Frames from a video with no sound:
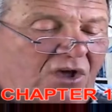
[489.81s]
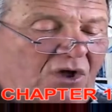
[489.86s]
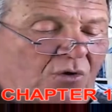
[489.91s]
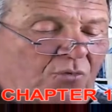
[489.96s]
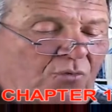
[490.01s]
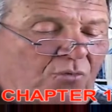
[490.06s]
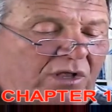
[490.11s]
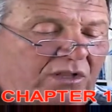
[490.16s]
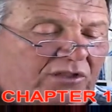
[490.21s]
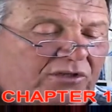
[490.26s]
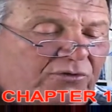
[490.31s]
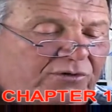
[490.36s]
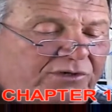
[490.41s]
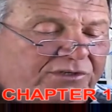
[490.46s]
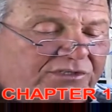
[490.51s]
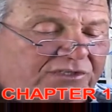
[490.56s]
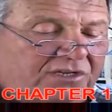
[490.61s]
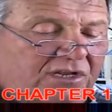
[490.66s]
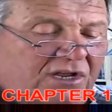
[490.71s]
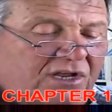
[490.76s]
well,
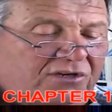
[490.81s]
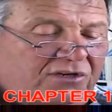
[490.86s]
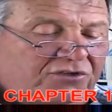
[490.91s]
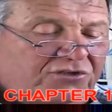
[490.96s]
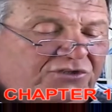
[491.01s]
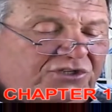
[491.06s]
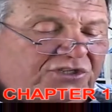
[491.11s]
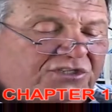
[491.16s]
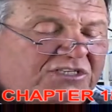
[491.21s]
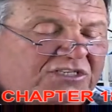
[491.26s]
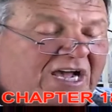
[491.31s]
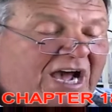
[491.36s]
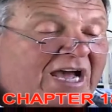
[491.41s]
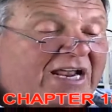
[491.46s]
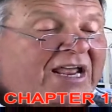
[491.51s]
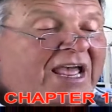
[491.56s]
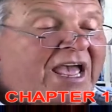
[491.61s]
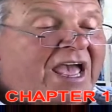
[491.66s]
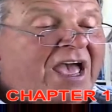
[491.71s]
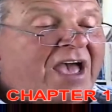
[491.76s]
Lewis, she's got to
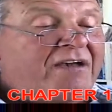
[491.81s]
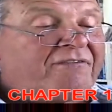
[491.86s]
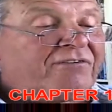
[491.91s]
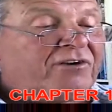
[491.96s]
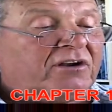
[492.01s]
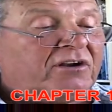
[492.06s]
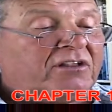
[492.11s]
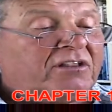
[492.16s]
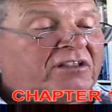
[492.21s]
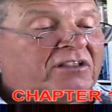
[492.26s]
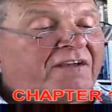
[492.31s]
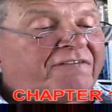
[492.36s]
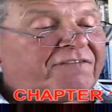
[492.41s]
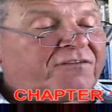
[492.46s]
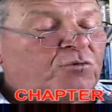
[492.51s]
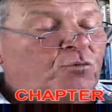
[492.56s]
have her left